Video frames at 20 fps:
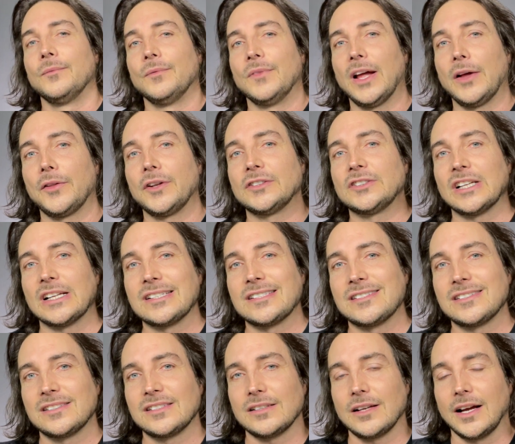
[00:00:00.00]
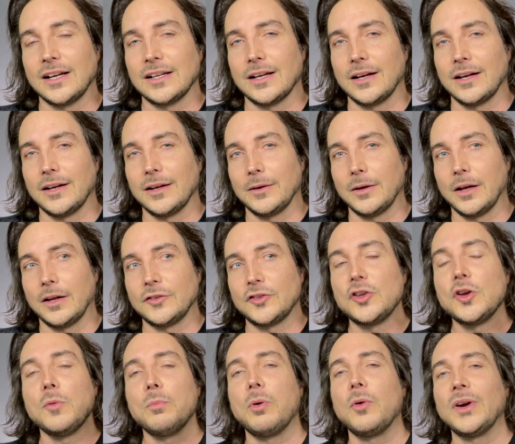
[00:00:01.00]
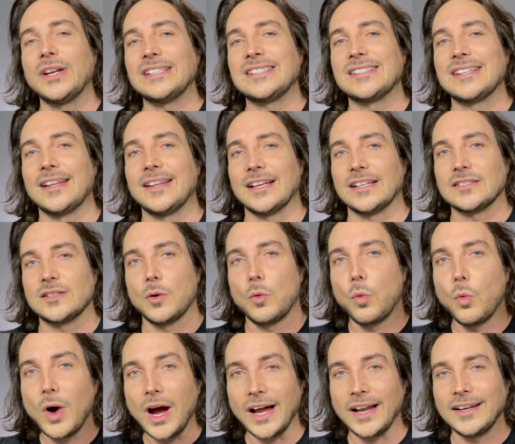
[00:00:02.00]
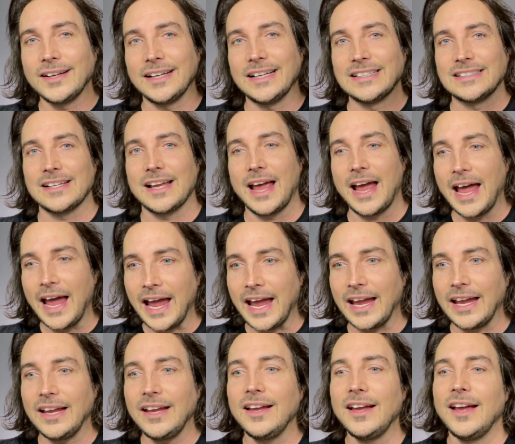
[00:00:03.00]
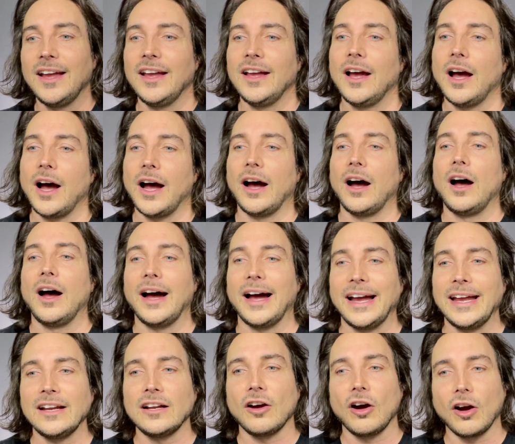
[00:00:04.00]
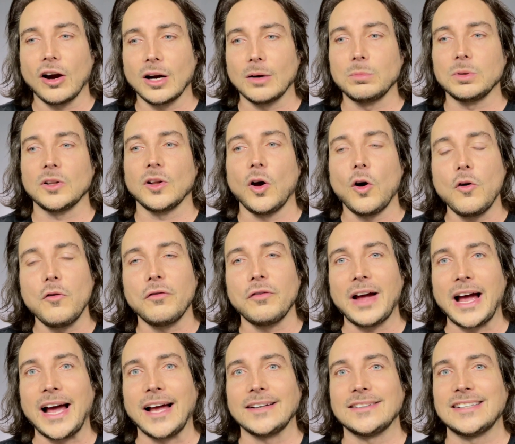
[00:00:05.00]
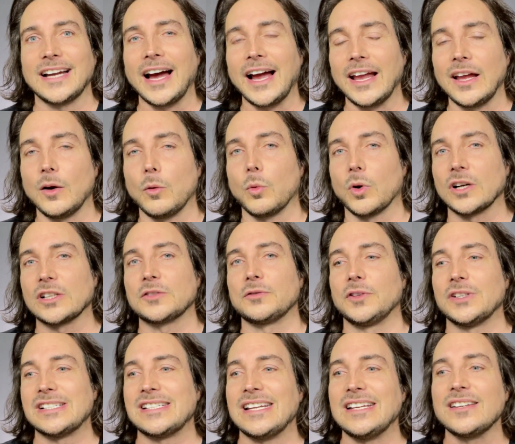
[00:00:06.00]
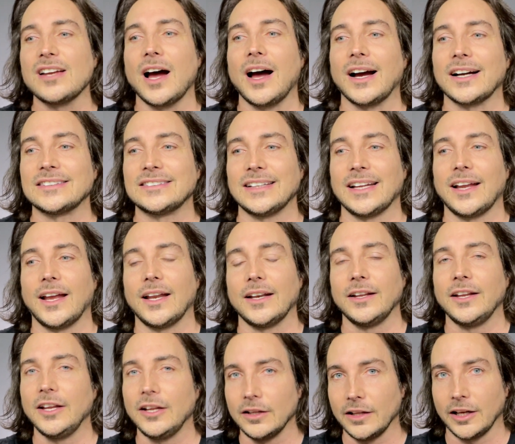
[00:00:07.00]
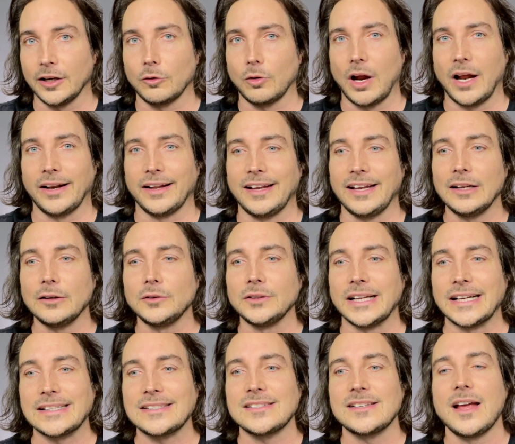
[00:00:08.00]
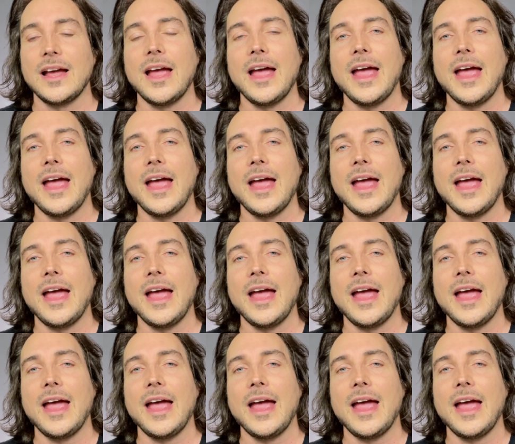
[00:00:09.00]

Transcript: Now, there's a, a, a two points to this. One is A, a high carb, low fat diet works for detoxing and healing chronic illness.